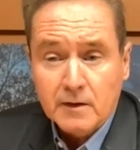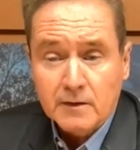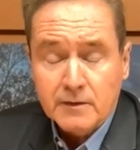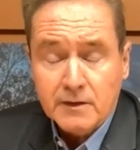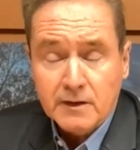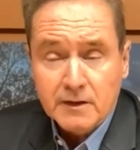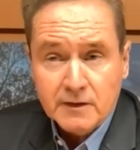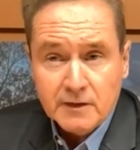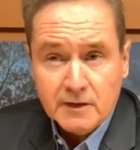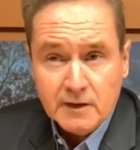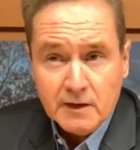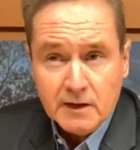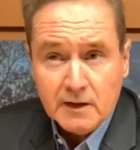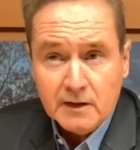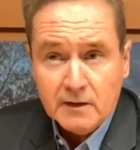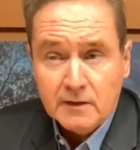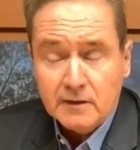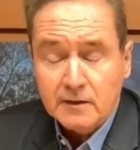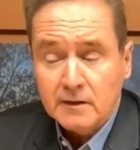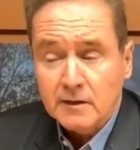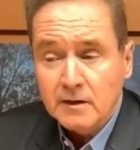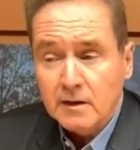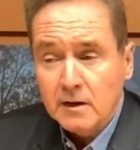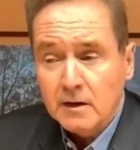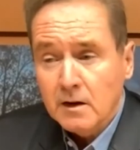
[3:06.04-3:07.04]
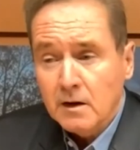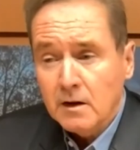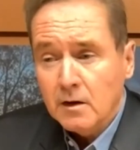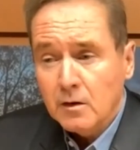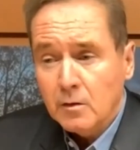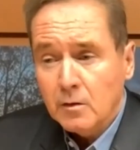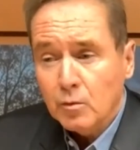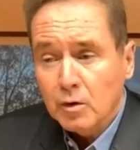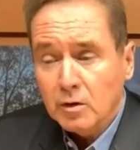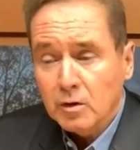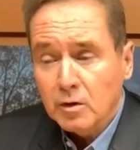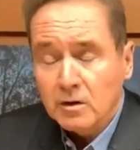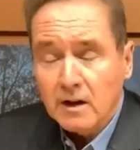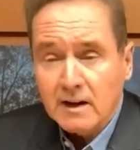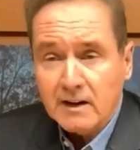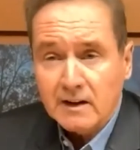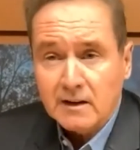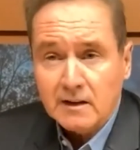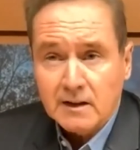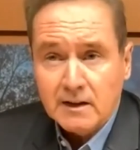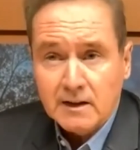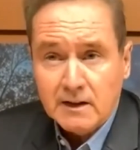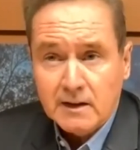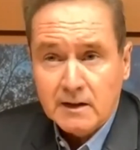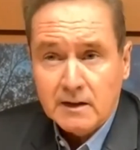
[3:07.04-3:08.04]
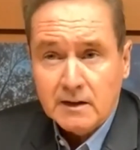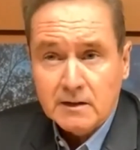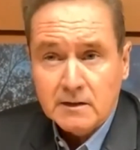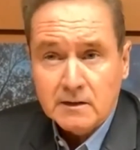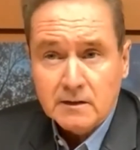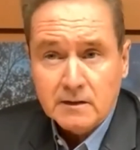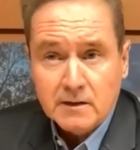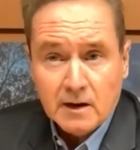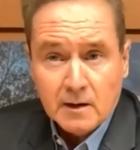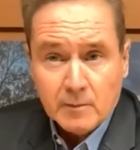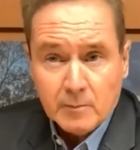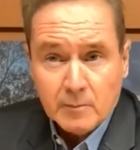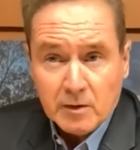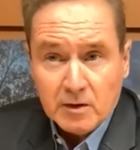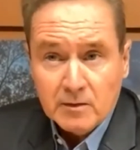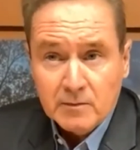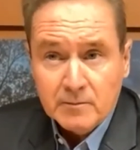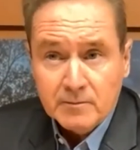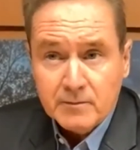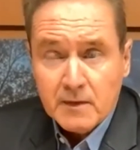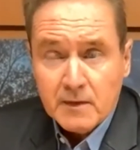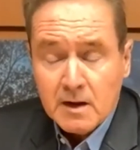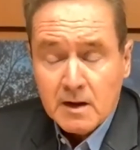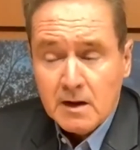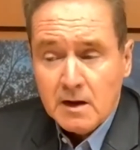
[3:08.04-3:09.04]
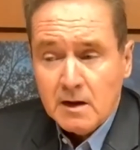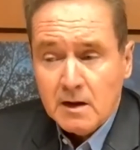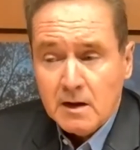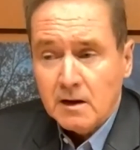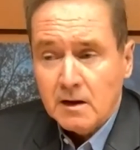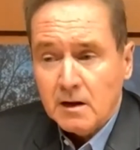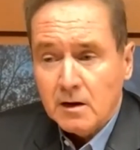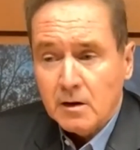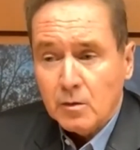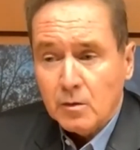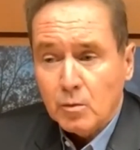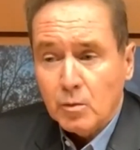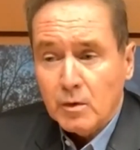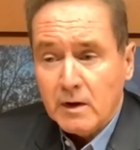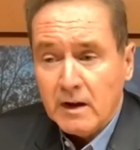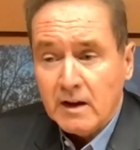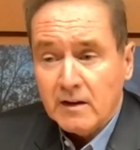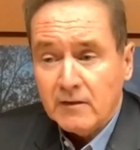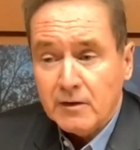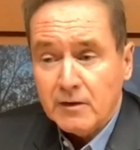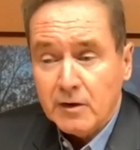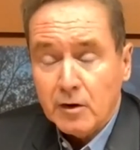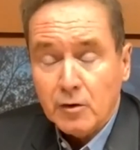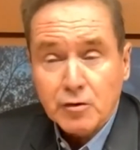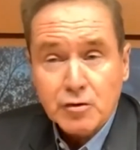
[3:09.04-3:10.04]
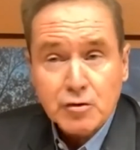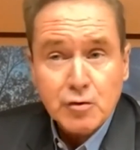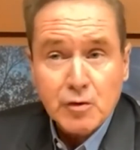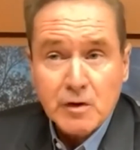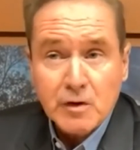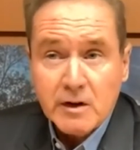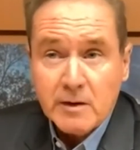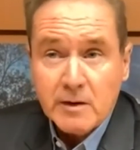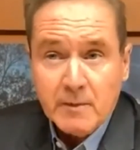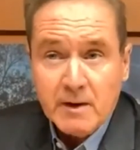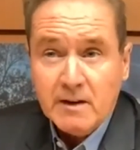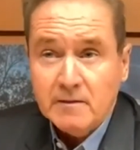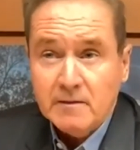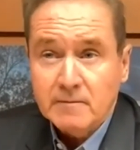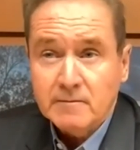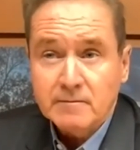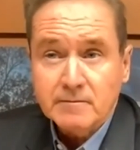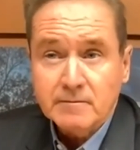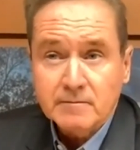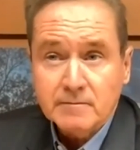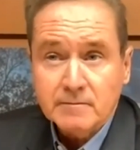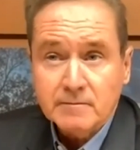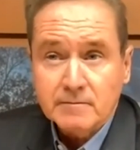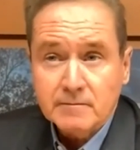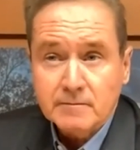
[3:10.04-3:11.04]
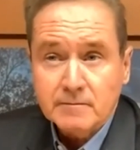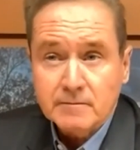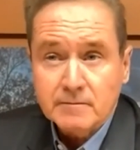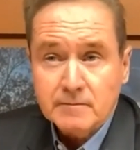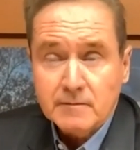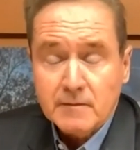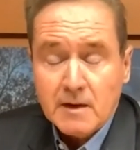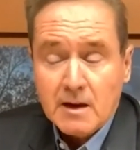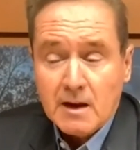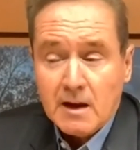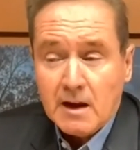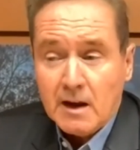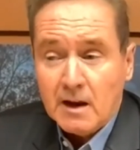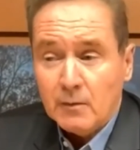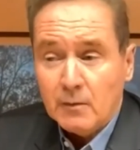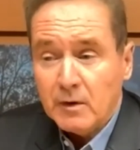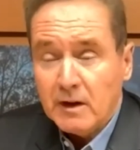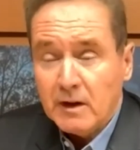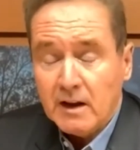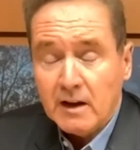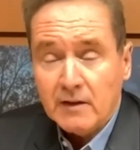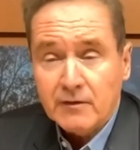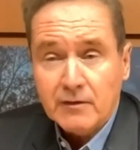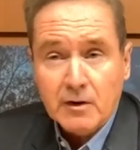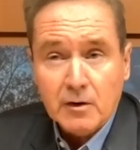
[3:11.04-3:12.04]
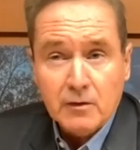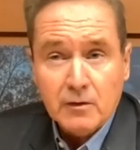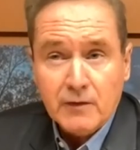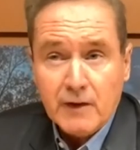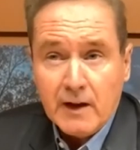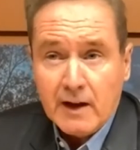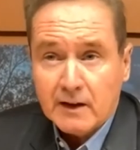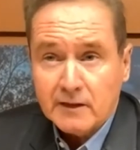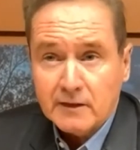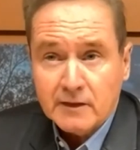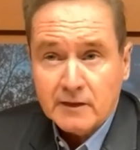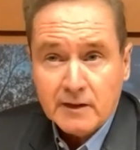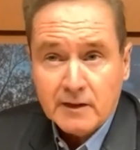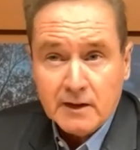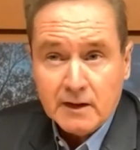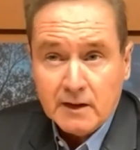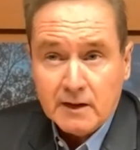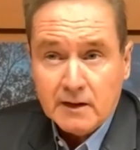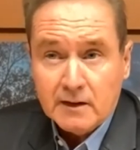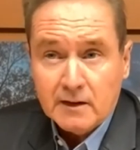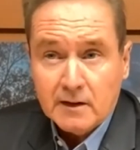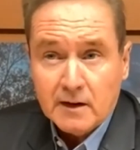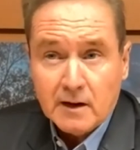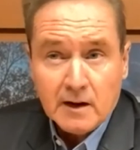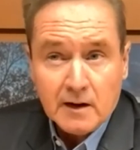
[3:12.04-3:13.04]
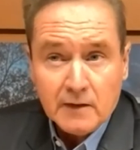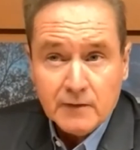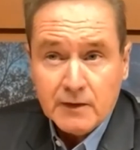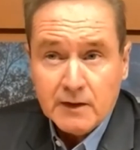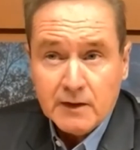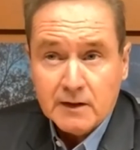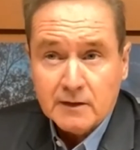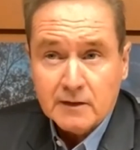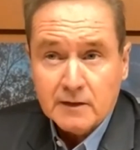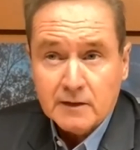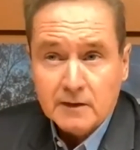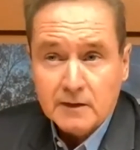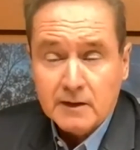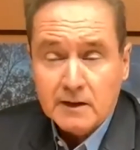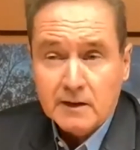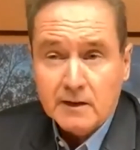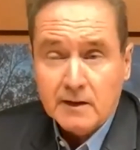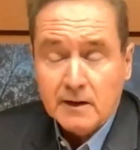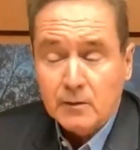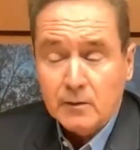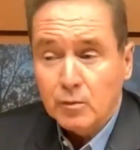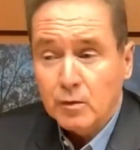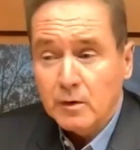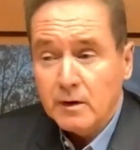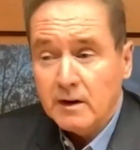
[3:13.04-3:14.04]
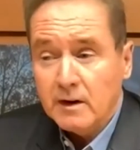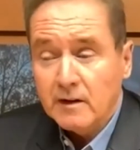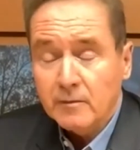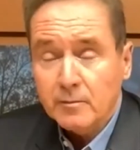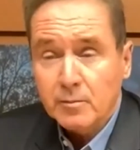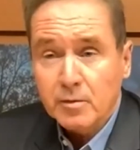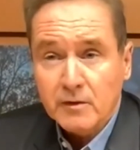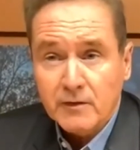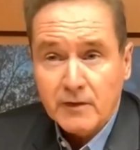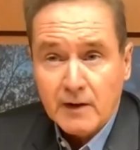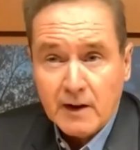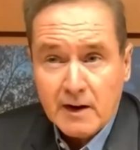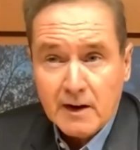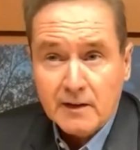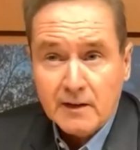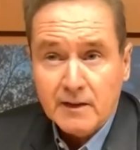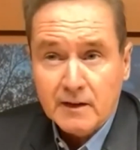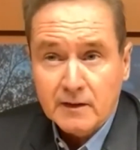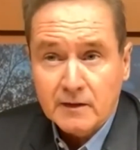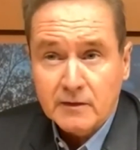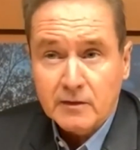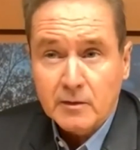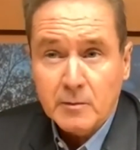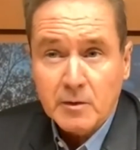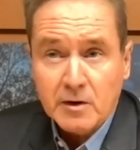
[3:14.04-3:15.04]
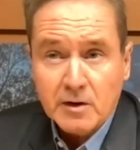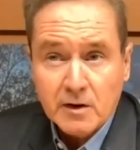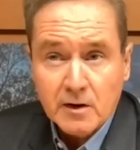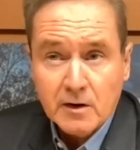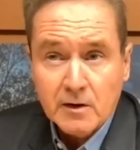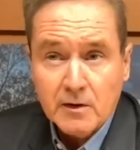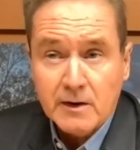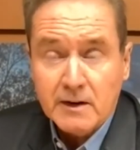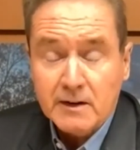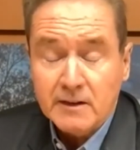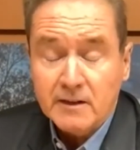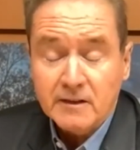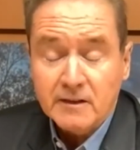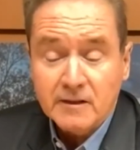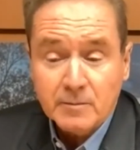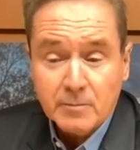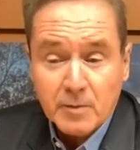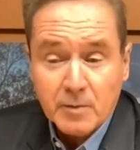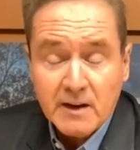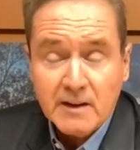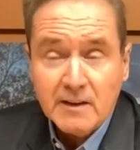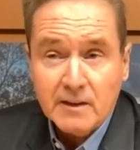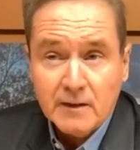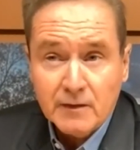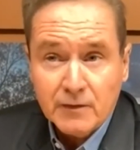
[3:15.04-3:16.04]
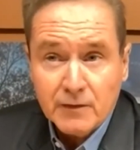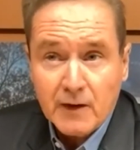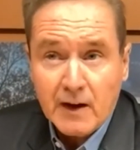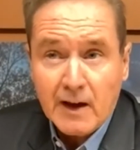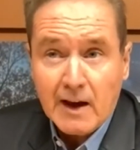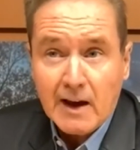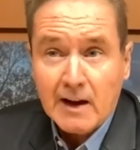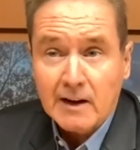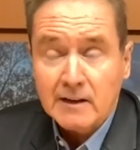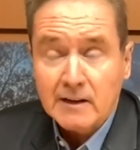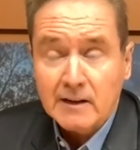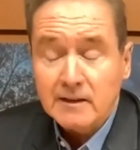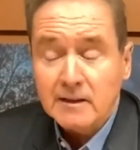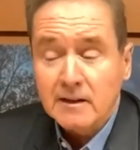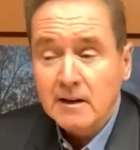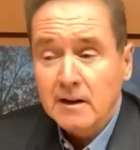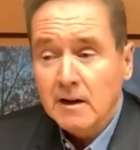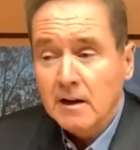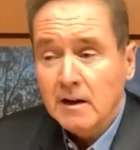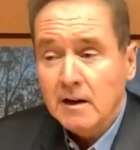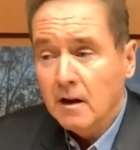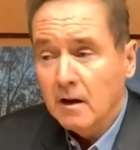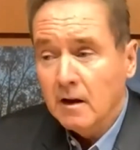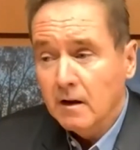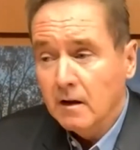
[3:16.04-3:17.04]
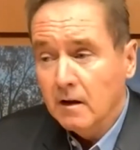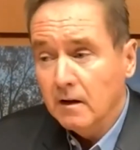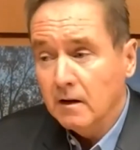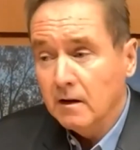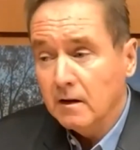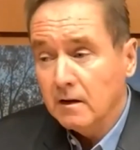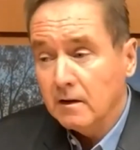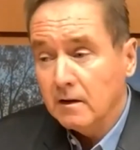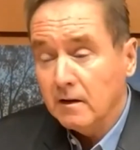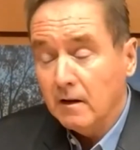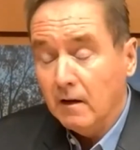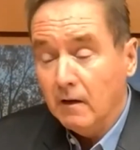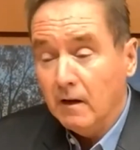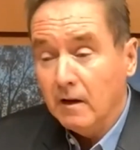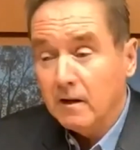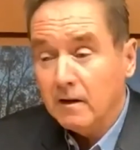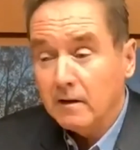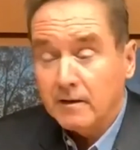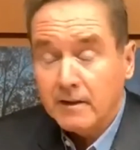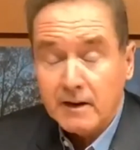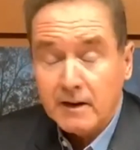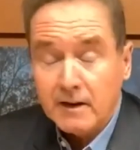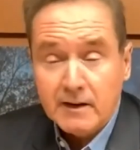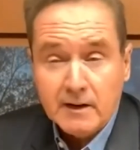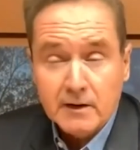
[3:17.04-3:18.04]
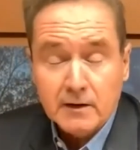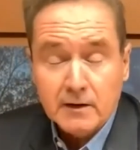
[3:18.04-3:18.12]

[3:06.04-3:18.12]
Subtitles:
deceased will likely double. We have no treatment and we have no vaccine, obviously, that would have prevented this from occurring, despite the fact that